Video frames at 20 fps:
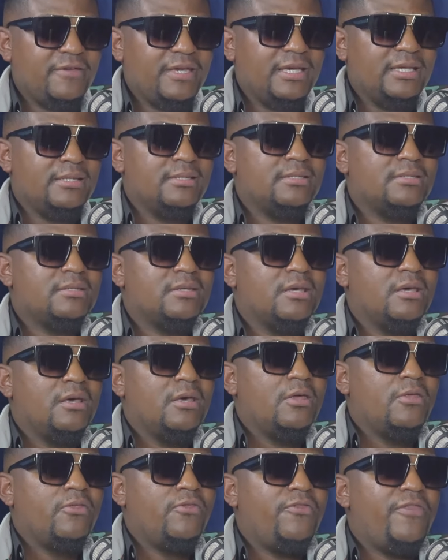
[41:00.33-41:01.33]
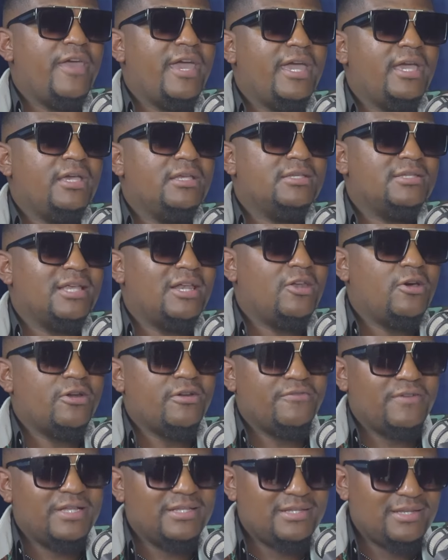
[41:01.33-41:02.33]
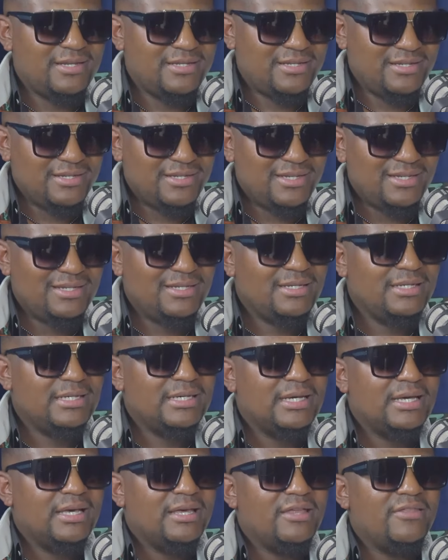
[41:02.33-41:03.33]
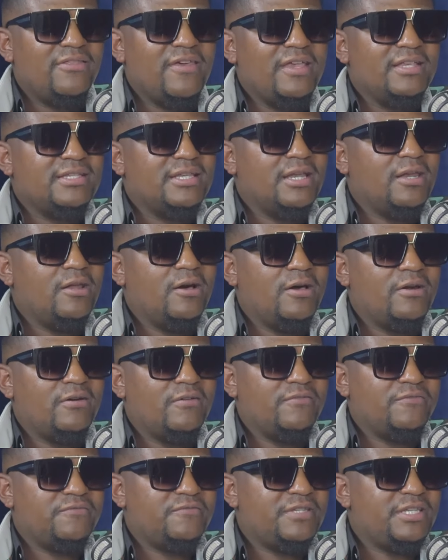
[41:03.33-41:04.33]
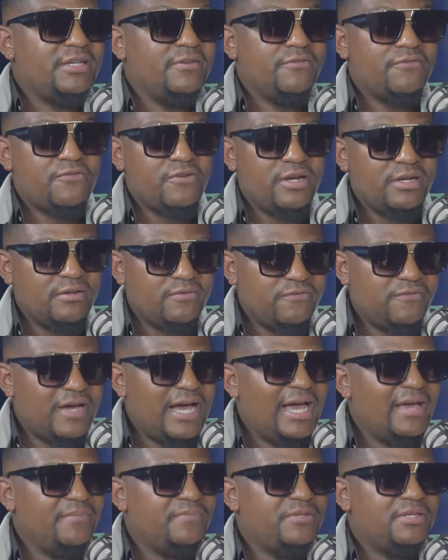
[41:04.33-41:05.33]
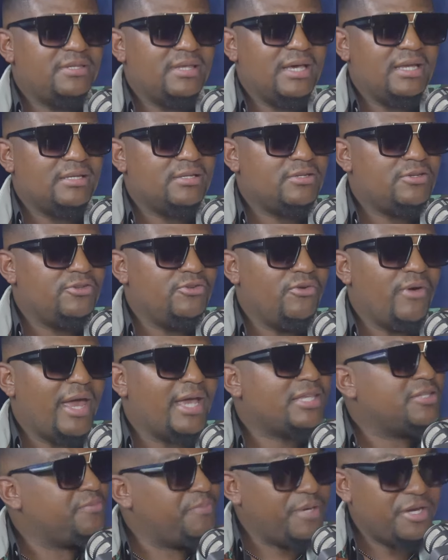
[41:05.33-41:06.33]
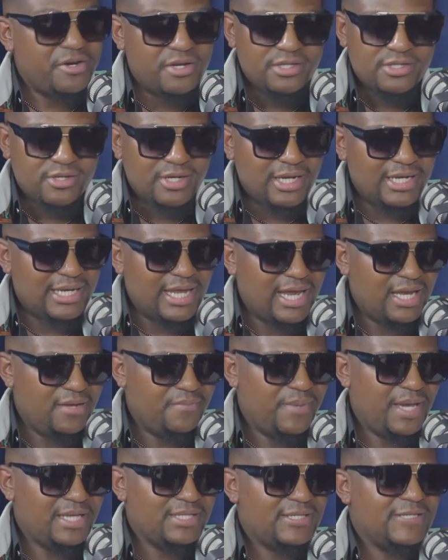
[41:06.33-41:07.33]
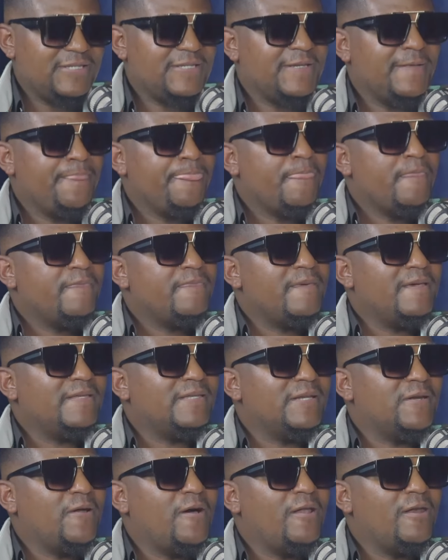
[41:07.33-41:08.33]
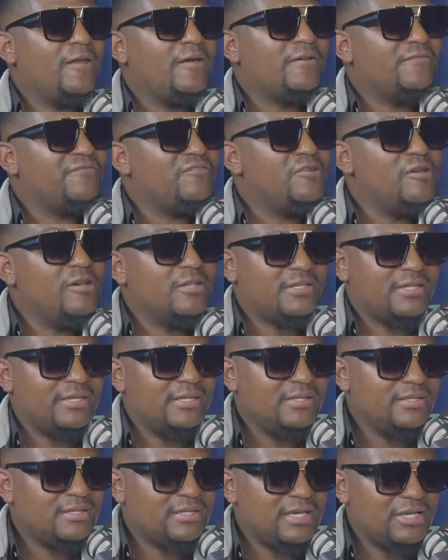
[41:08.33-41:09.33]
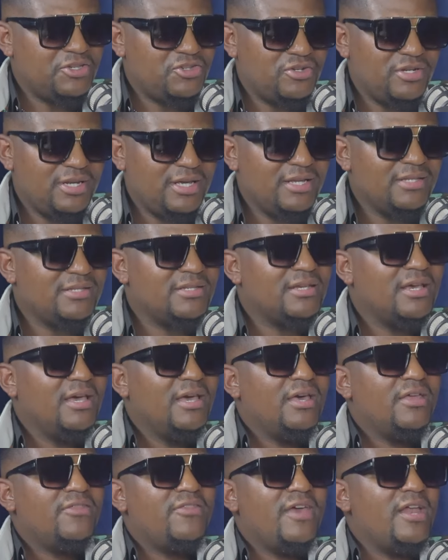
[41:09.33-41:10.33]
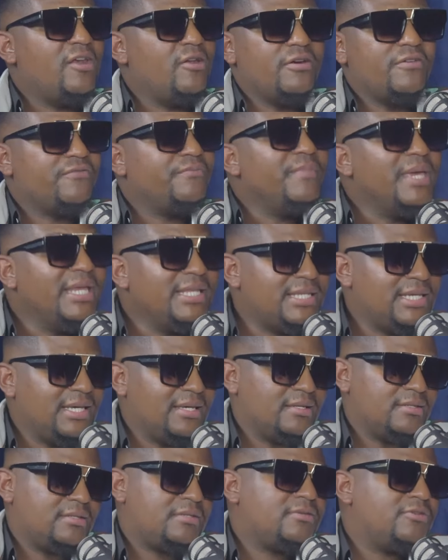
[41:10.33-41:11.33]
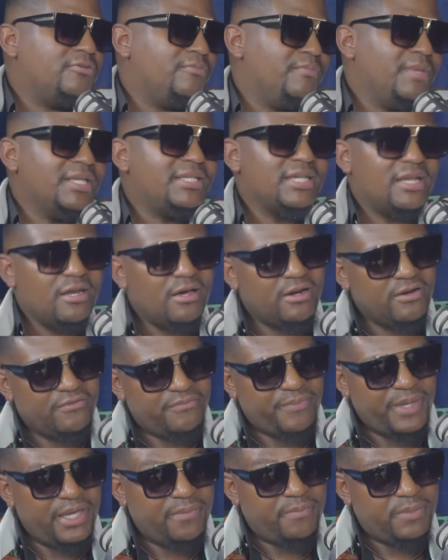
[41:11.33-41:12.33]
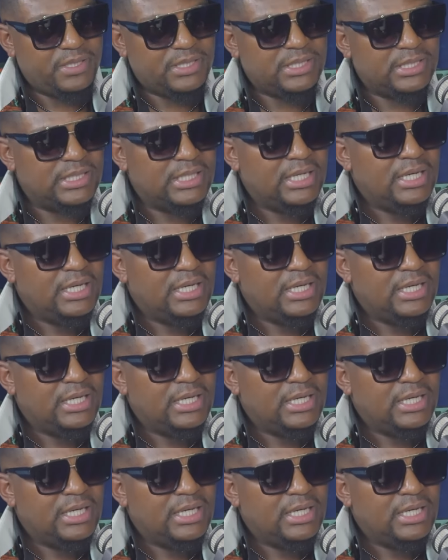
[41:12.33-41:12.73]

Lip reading: is there is a lot of uncertainty. There's a lot of different vibes that you experience on a daily basis. There's a lot of lessons that you learned. There are a lot of meetings. You meet a lot of people.